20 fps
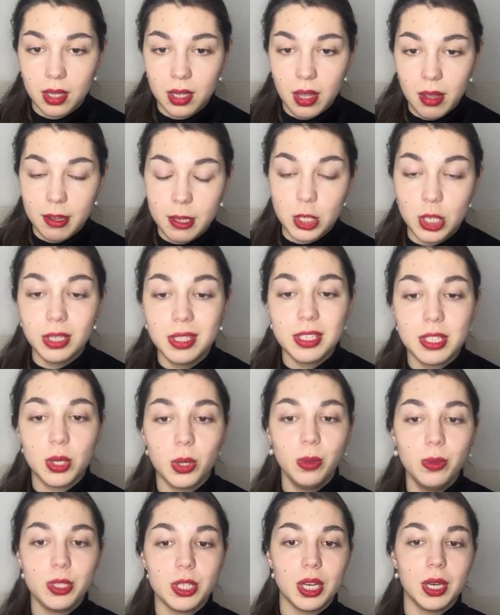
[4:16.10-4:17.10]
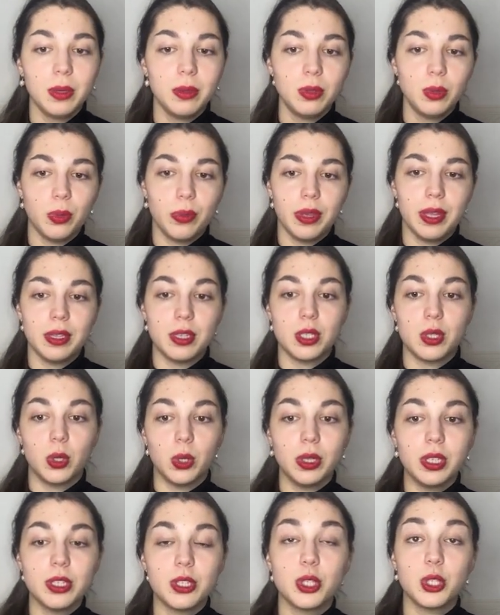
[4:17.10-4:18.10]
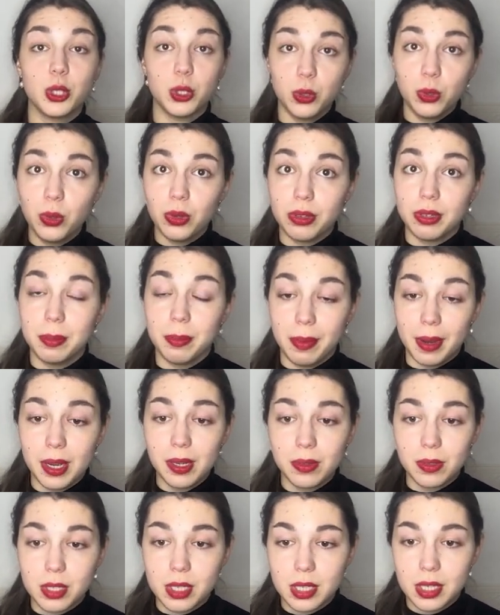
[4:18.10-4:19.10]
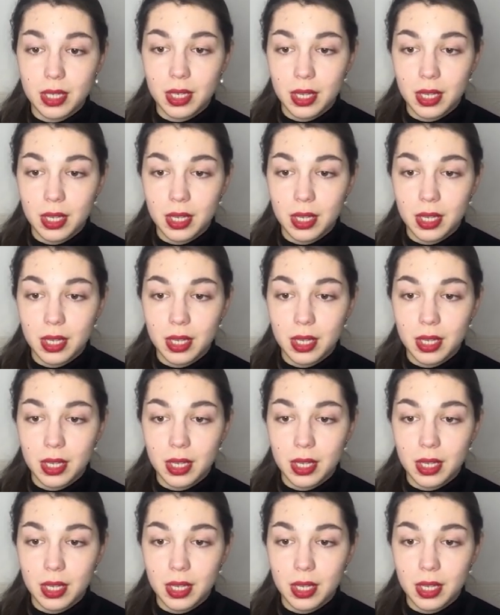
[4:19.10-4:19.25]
The chart is going down with only 2 rebounds,